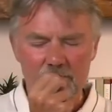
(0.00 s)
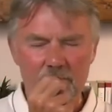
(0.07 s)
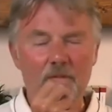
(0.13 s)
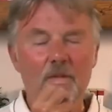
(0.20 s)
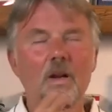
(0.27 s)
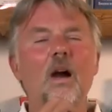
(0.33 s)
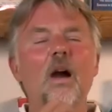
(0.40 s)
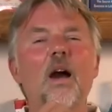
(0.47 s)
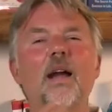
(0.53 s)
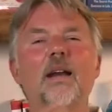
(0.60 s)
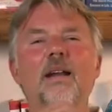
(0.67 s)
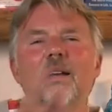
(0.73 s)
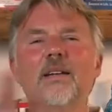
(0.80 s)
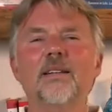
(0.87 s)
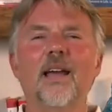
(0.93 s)
All right,
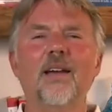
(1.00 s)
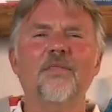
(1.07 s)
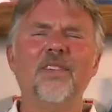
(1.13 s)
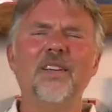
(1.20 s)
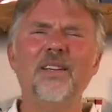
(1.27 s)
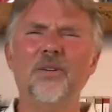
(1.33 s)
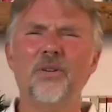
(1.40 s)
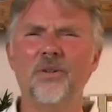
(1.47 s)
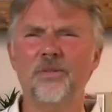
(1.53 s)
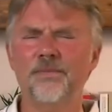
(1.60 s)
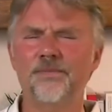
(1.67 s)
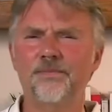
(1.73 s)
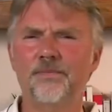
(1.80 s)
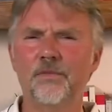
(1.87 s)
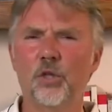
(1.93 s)
how did that feel?
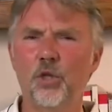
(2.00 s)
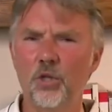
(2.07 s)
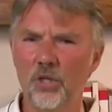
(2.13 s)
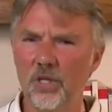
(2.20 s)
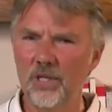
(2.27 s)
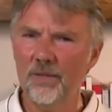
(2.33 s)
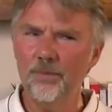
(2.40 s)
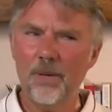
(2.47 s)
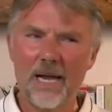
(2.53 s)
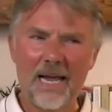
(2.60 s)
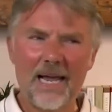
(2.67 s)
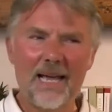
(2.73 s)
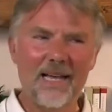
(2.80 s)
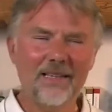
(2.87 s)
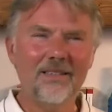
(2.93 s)
Good?
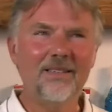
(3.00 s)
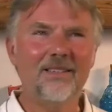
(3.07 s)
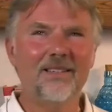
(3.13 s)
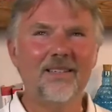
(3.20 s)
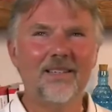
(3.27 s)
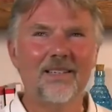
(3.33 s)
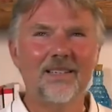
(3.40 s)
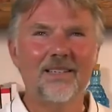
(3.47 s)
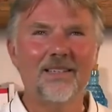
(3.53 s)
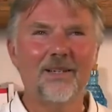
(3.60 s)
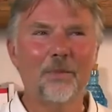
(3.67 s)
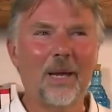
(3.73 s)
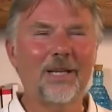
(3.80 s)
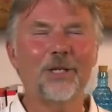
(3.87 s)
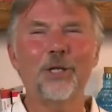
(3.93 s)
Bad? Did it
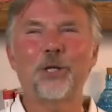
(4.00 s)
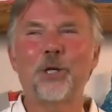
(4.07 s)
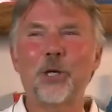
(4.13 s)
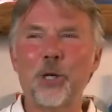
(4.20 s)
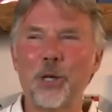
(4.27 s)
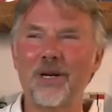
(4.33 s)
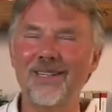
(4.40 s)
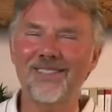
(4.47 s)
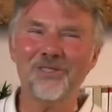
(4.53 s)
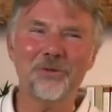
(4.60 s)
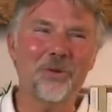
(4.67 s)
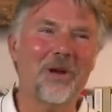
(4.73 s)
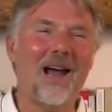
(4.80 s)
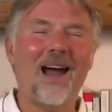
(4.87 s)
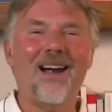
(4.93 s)
make you curious,
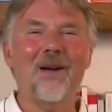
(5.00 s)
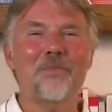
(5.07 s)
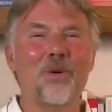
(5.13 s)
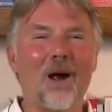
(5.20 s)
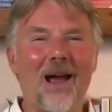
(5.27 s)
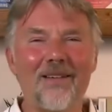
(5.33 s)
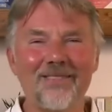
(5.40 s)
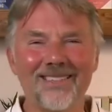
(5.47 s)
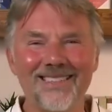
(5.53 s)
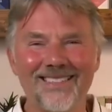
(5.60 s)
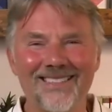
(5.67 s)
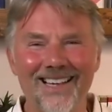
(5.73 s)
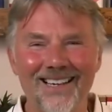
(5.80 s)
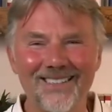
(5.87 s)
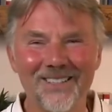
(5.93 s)
want to hire a private
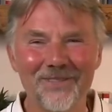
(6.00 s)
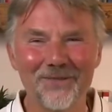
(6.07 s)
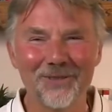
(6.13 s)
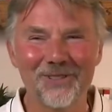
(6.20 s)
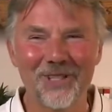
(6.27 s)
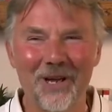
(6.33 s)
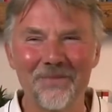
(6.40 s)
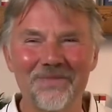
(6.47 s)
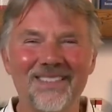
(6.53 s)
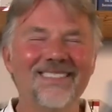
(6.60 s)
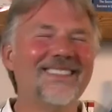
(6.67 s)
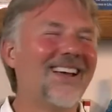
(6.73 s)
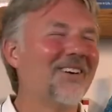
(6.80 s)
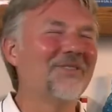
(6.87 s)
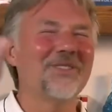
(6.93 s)
detective or something?
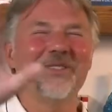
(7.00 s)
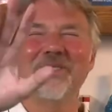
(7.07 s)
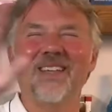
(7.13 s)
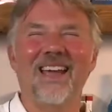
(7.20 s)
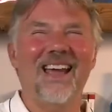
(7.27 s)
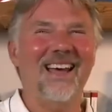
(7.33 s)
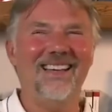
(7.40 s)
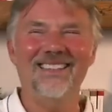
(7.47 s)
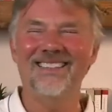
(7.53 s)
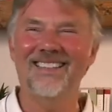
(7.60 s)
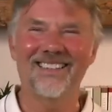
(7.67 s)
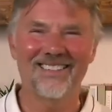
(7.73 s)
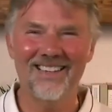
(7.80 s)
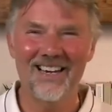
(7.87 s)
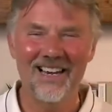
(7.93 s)
Don't do that,
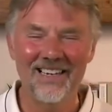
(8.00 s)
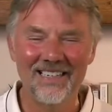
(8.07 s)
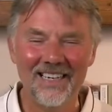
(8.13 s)
all right?